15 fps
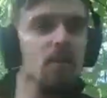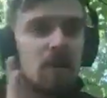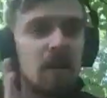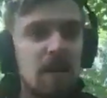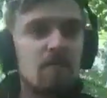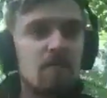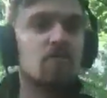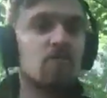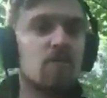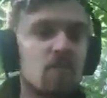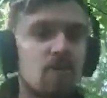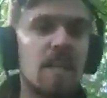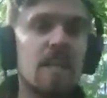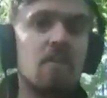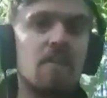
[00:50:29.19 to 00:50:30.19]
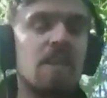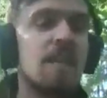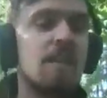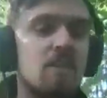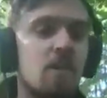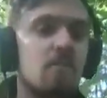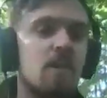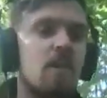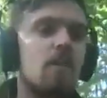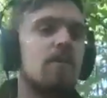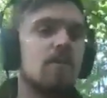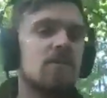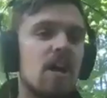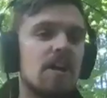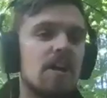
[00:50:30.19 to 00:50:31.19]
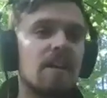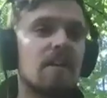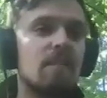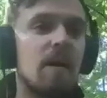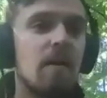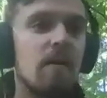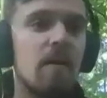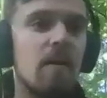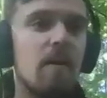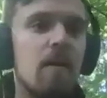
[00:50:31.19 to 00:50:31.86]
when it comes to traditional, they don't know what they're talking about.